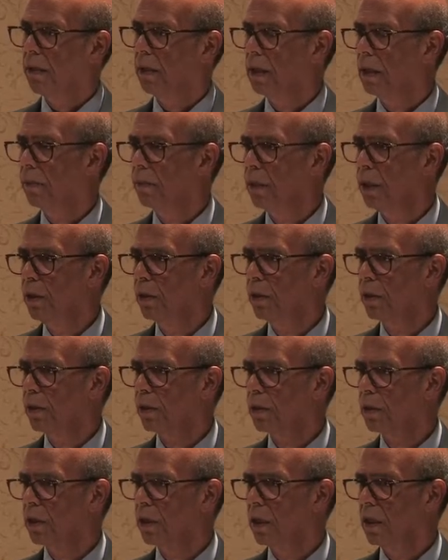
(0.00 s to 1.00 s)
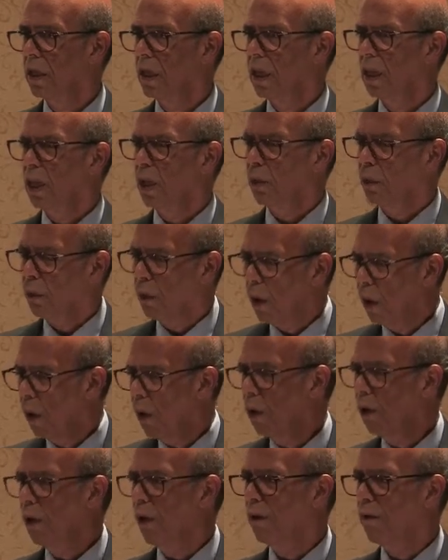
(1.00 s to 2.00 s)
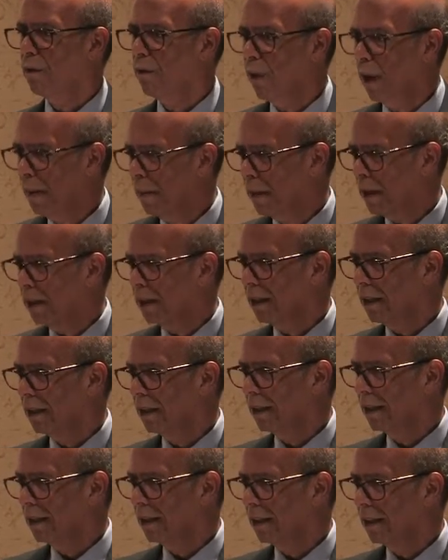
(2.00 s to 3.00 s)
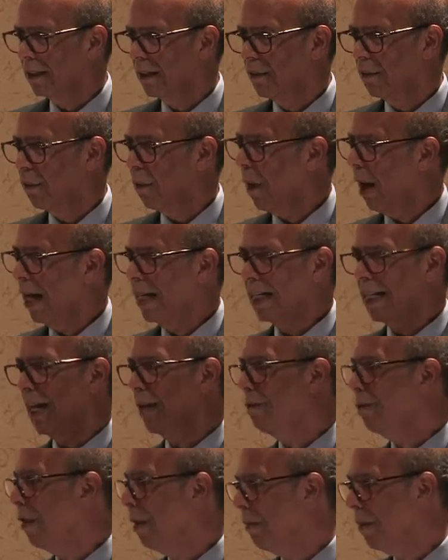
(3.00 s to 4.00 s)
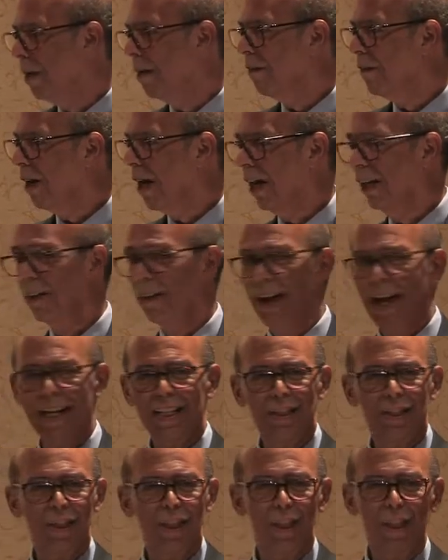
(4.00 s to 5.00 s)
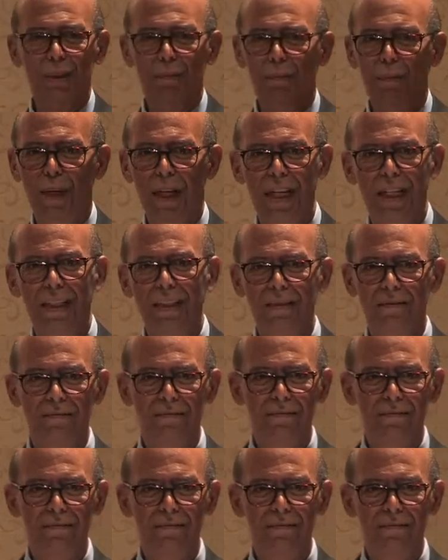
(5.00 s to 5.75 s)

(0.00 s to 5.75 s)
computers. The role of women, white and women of color, has just been,